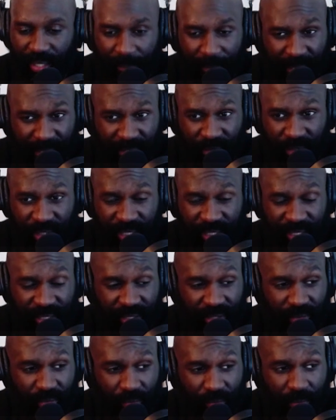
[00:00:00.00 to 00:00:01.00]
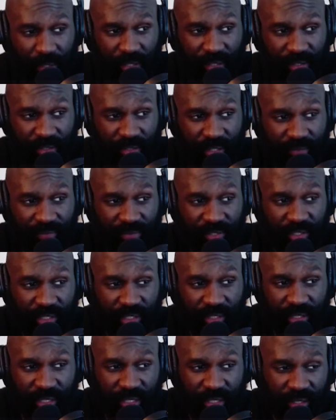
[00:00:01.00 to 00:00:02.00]
make sure you get the new Marcus Garvey
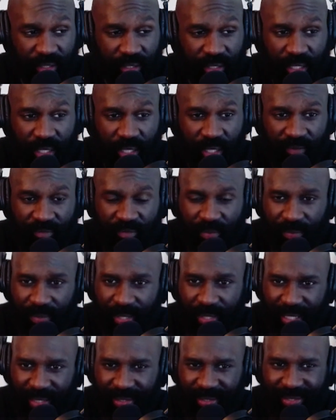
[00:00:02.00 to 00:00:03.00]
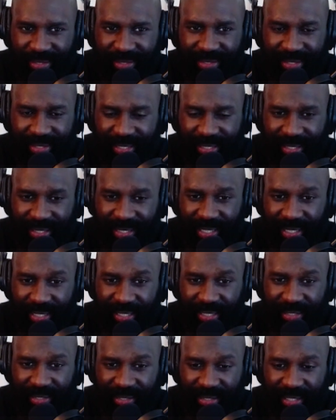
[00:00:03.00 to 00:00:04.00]
shirt there from Conscious T.
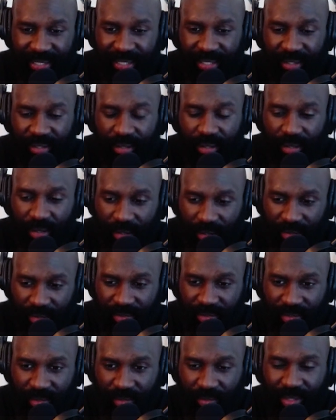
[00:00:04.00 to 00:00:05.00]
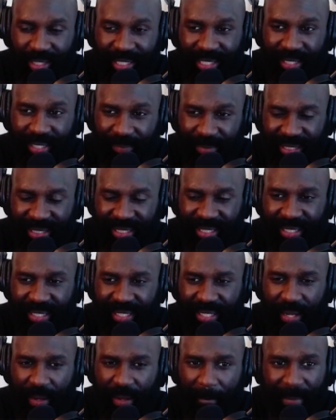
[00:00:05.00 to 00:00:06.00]
Link is there also.
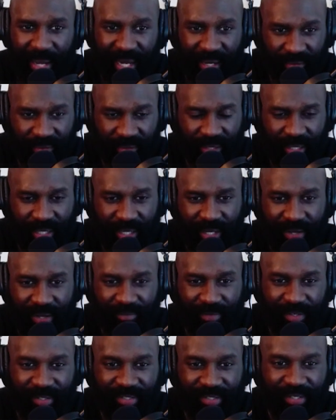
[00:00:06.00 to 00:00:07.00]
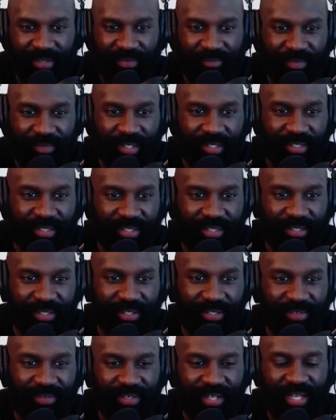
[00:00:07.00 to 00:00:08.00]
Limited amount, first come, first
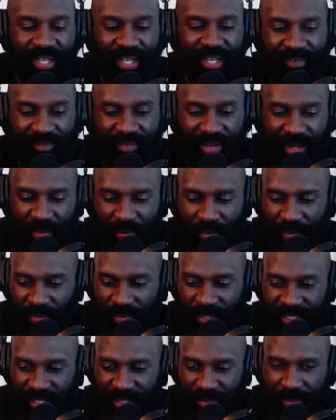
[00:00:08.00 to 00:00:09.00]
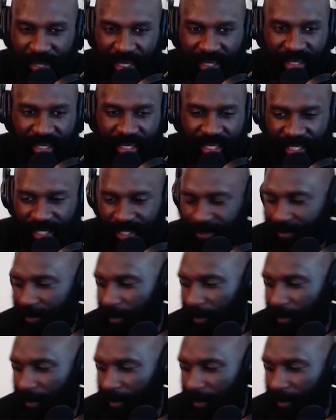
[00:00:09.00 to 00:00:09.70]
serve. Fire, what we're reasoning about today?